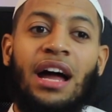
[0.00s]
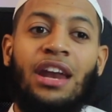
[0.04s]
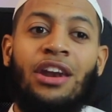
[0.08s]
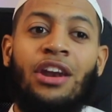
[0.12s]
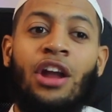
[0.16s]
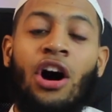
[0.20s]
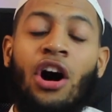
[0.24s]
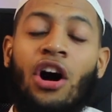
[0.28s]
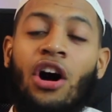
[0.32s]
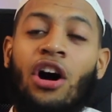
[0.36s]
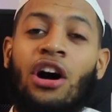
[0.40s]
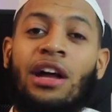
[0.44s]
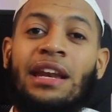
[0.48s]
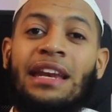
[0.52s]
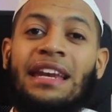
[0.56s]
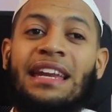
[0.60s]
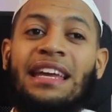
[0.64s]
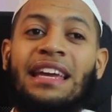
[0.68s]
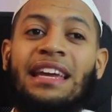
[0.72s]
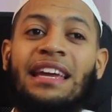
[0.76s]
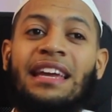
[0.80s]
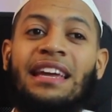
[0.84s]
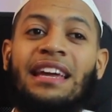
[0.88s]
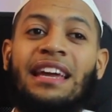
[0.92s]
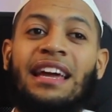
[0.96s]
not
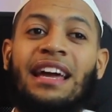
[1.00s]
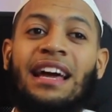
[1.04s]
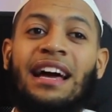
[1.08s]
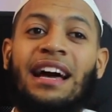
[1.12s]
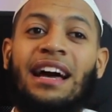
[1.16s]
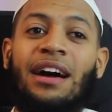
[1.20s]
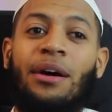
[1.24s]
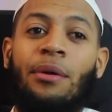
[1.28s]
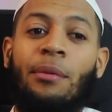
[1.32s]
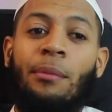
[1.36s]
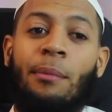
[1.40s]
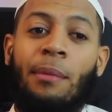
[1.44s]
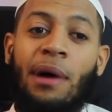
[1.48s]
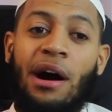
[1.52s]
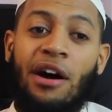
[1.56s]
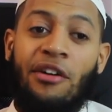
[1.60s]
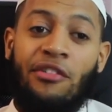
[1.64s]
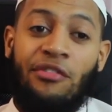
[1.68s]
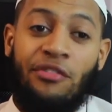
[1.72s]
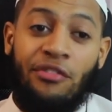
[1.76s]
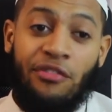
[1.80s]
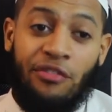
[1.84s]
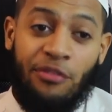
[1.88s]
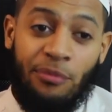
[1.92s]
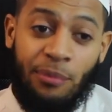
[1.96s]
only my
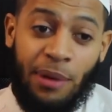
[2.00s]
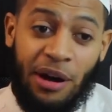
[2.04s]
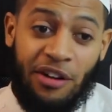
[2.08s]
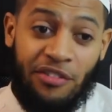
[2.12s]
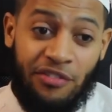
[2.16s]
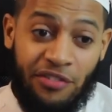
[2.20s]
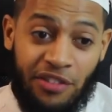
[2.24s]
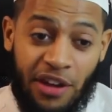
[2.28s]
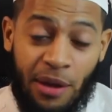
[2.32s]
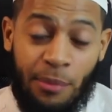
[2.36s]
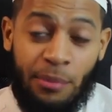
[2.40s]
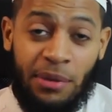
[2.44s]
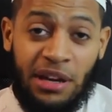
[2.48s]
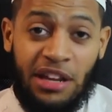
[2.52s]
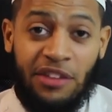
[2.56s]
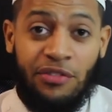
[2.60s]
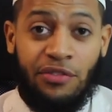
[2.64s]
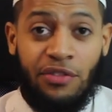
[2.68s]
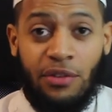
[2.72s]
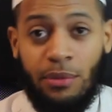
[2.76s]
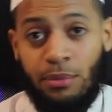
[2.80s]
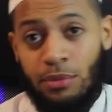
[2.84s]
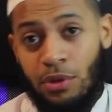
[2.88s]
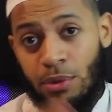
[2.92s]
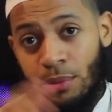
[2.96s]
family
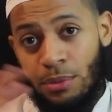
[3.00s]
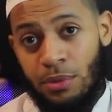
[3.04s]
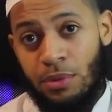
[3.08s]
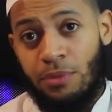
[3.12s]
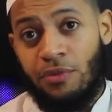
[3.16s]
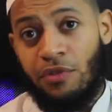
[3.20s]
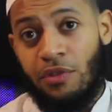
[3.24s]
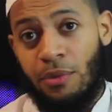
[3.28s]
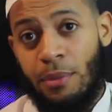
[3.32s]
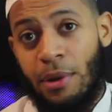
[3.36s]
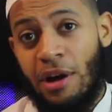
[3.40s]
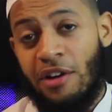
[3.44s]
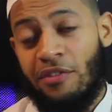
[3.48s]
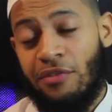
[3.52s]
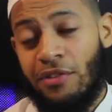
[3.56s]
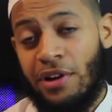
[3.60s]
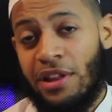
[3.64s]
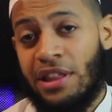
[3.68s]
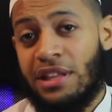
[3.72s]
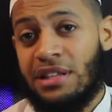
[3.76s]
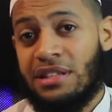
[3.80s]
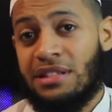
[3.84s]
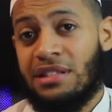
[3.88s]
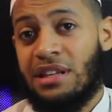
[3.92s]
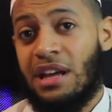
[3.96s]
from my
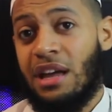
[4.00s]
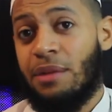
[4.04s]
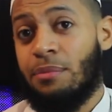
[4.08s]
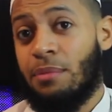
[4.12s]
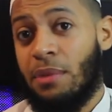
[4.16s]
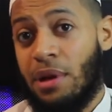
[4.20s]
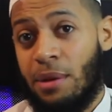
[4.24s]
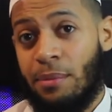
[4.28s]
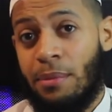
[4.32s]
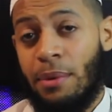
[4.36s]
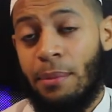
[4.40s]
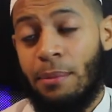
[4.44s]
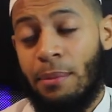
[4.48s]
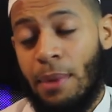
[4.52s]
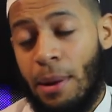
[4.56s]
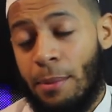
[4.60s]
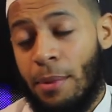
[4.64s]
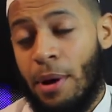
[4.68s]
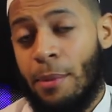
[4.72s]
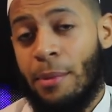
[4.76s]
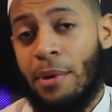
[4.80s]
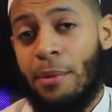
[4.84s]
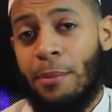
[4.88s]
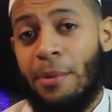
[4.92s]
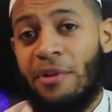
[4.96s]
father's side, and my
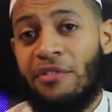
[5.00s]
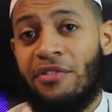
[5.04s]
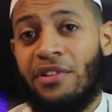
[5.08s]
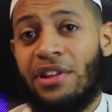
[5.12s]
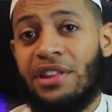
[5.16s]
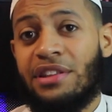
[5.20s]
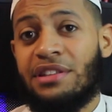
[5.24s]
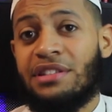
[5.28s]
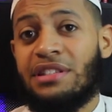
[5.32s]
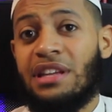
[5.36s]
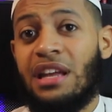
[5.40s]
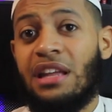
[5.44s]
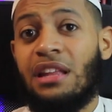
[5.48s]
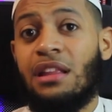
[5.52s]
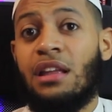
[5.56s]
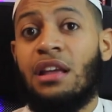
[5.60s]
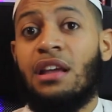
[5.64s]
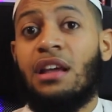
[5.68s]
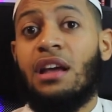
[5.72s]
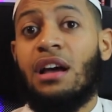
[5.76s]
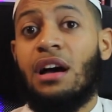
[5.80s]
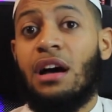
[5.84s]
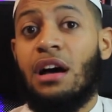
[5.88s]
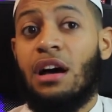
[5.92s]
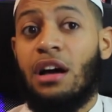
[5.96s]
mom and my father's side,
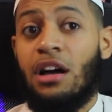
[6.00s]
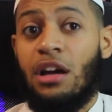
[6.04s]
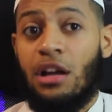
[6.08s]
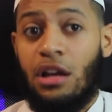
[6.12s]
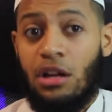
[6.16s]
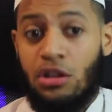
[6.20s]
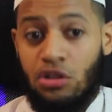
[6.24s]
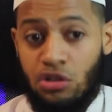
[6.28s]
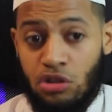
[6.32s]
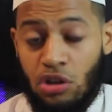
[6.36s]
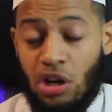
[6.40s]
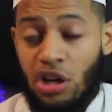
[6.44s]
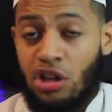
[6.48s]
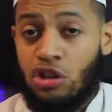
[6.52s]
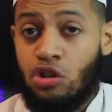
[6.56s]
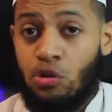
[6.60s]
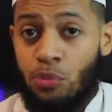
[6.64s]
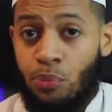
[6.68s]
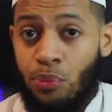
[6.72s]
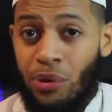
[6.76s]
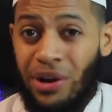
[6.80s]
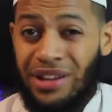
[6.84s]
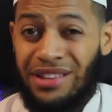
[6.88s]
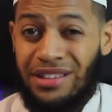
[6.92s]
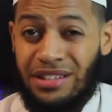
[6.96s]
started to
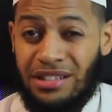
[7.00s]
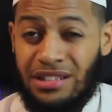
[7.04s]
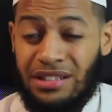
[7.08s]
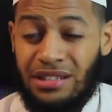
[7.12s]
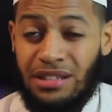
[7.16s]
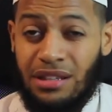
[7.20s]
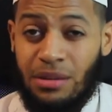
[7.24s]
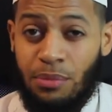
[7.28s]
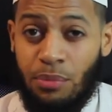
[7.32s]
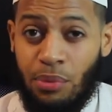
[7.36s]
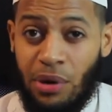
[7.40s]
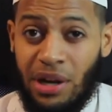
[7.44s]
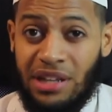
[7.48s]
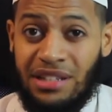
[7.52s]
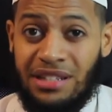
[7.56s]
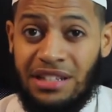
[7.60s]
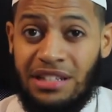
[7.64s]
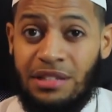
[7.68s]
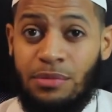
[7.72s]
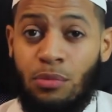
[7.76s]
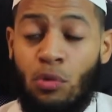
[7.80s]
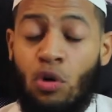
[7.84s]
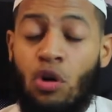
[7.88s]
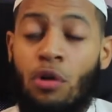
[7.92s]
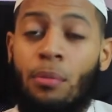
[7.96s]
practice
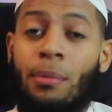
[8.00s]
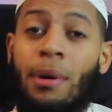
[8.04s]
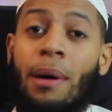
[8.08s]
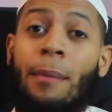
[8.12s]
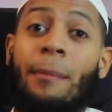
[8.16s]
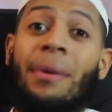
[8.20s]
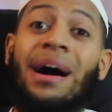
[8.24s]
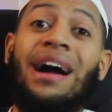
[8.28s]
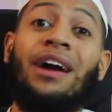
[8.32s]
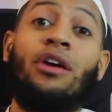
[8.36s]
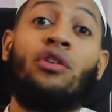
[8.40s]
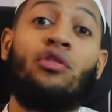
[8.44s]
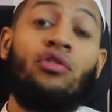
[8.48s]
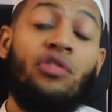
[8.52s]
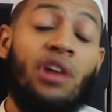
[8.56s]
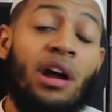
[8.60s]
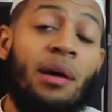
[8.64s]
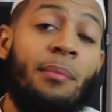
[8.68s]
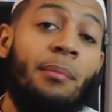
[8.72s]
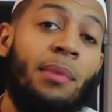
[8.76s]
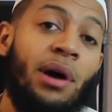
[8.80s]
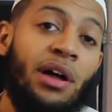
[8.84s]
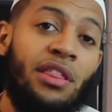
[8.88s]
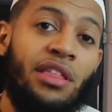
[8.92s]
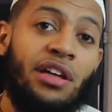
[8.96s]
more, but my
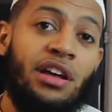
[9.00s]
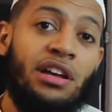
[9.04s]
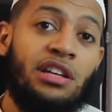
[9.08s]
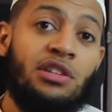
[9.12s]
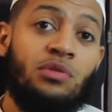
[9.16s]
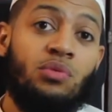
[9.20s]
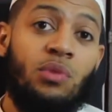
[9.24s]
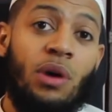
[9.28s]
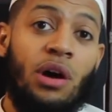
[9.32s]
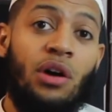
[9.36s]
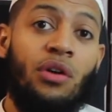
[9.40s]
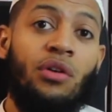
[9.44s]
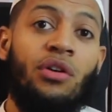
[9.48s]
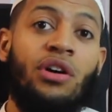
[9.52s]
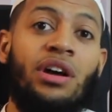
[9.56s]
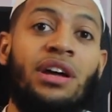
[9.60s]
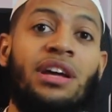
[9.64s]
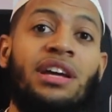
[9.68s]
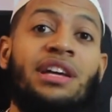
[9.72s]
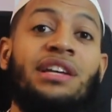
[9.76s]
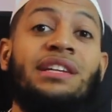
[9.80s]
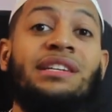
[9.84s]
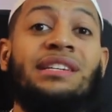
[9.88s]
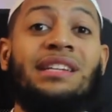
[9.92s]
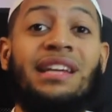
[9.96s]
grandmother as well,
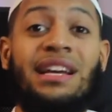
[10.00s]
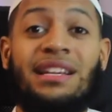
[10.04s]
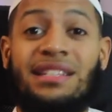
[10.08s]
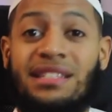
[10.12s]
she